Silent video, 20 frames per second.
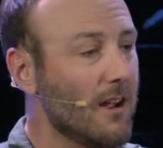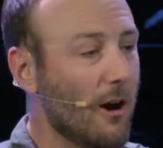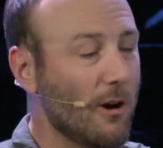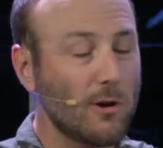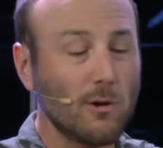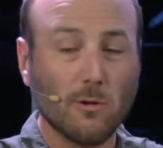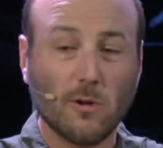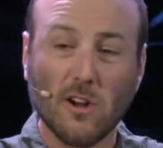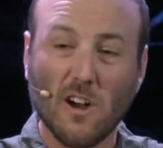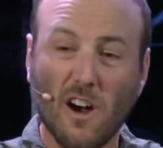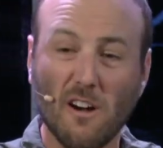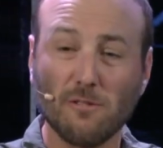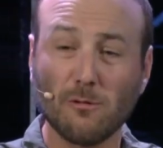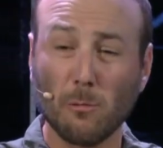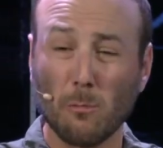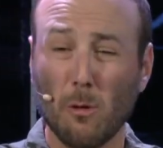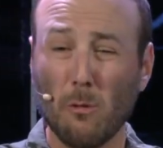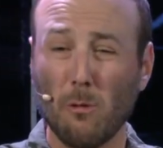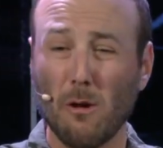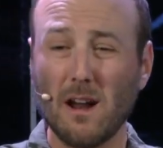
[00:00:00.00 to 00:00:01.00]
Are you
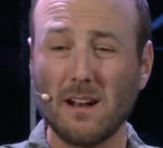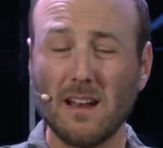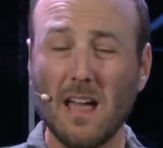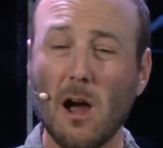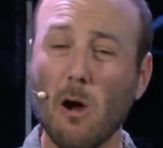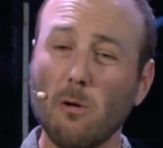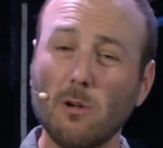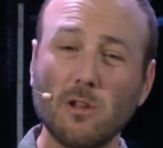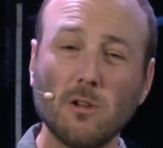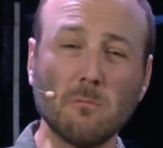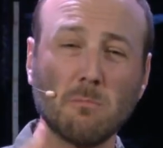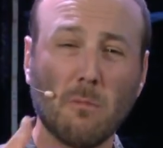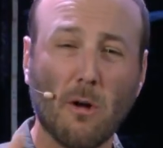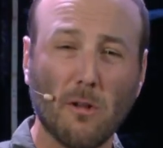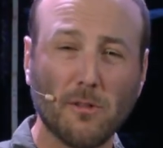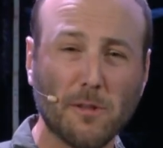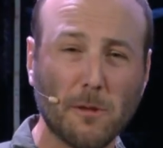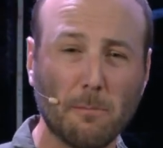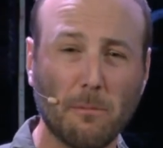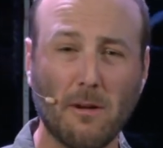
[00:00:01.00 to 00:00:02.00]
comfortable right now? are you
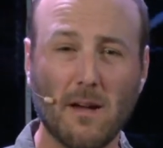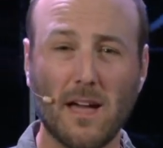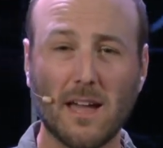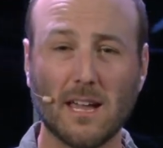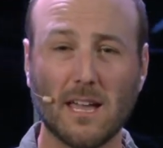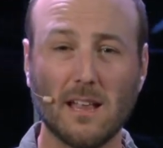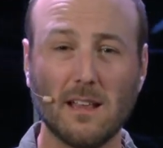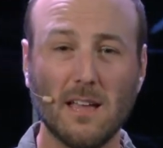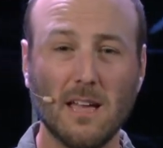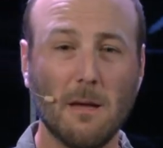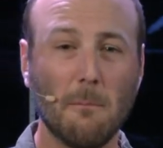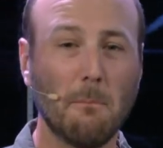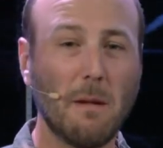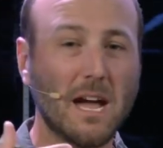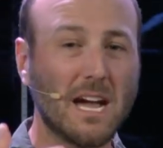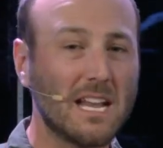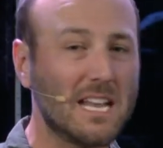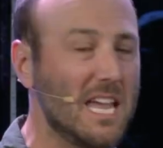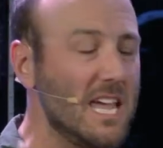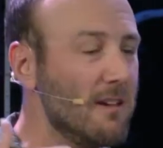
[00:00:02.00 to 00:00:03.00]
multiplying it,
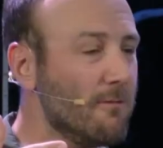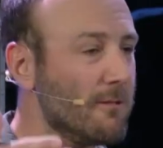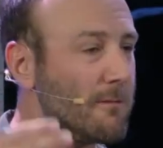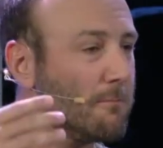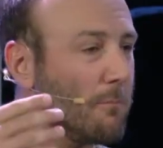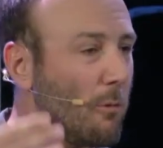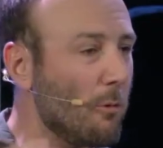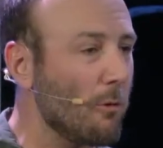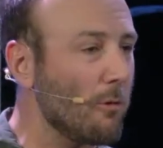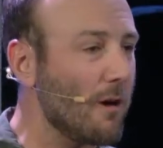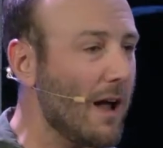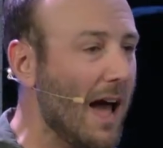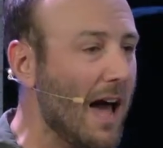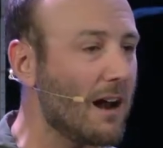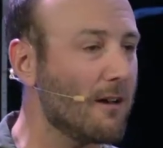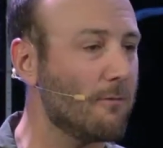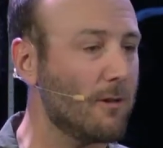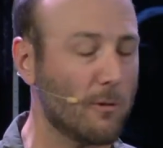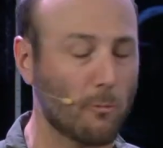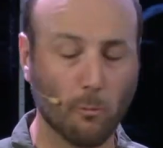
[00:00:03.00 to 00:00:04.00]
making even more
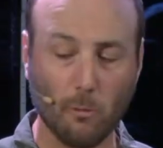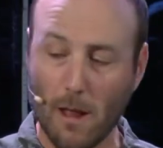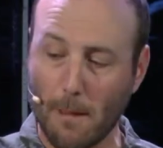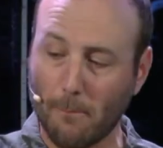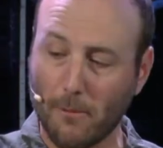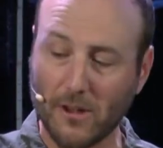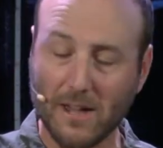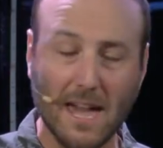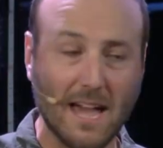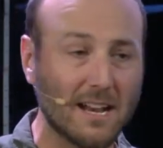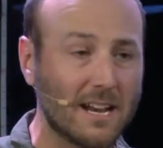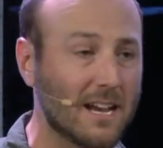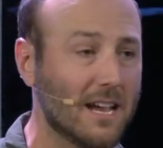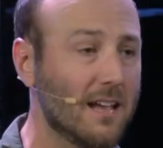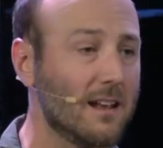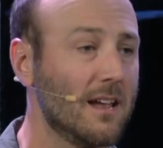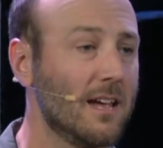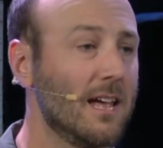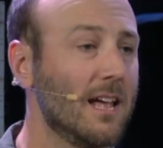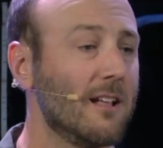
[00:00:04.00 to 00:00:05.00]
out of it,
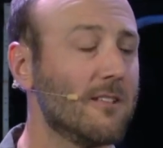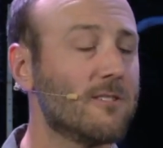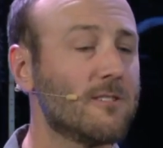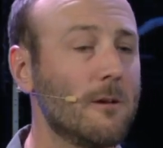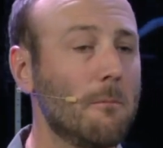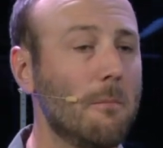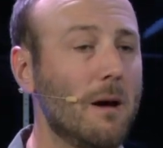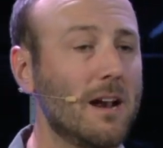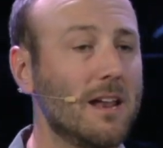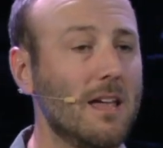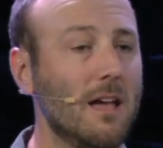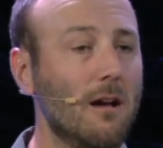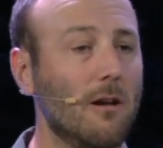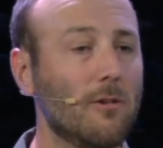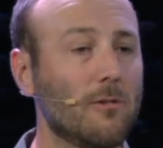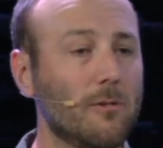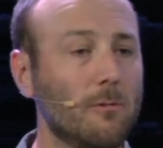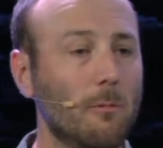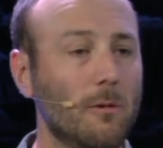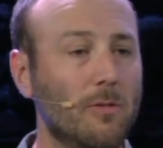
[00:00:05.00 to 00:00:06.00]
replicating it in somebody
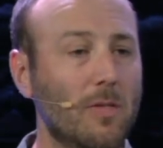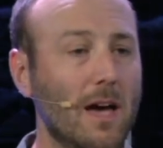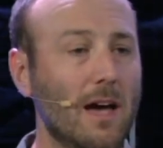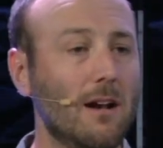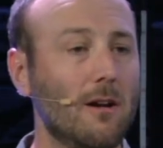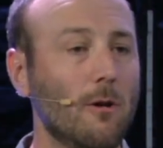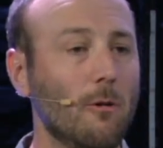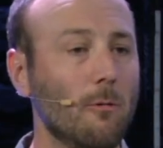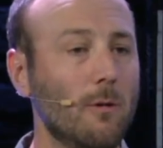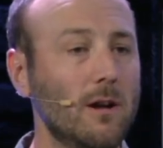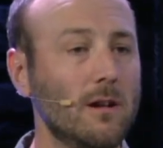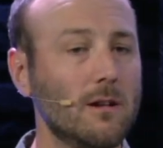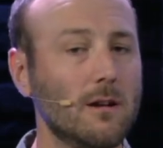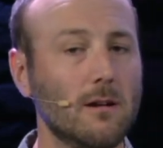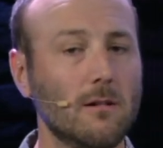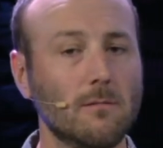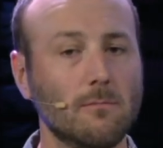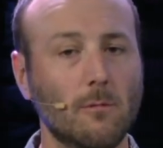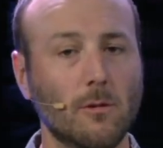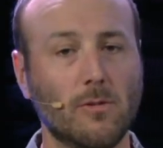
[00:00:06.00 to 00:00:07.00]
else with that
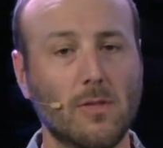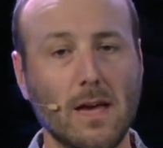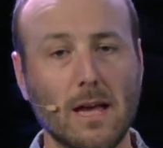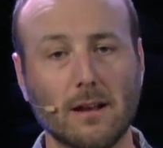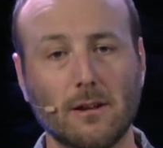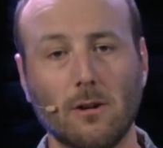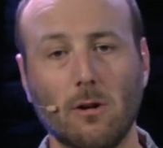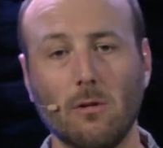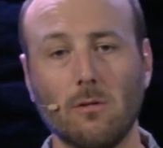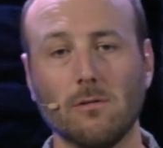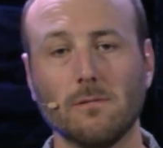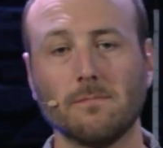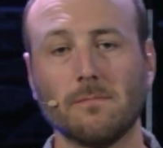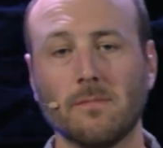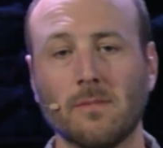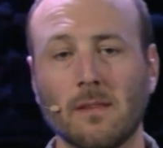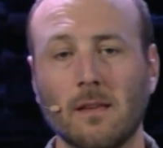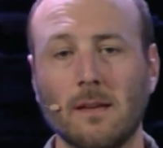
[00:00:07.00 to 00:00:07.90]
arena, with that gold?